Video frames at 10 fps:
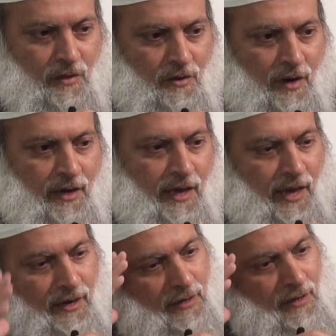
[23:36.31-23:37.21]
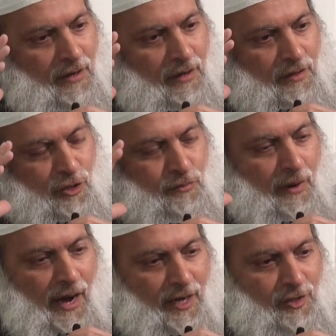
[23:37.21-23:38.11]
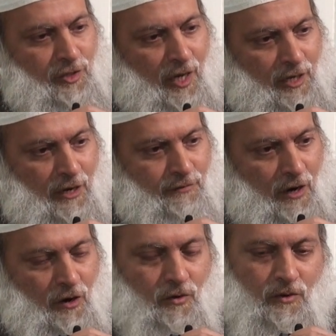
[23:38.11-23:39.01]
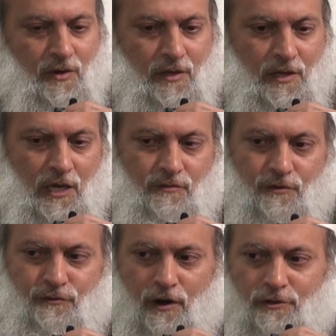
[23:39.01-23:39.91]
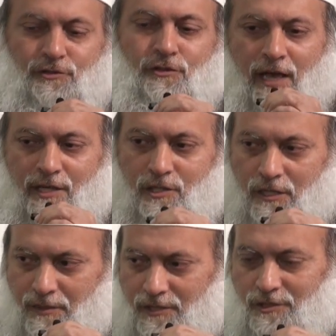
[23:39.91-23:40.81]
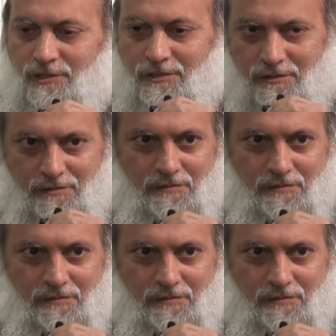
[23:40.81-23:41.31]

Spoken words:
know, again, this mindset of, oh, even falsehood has limits,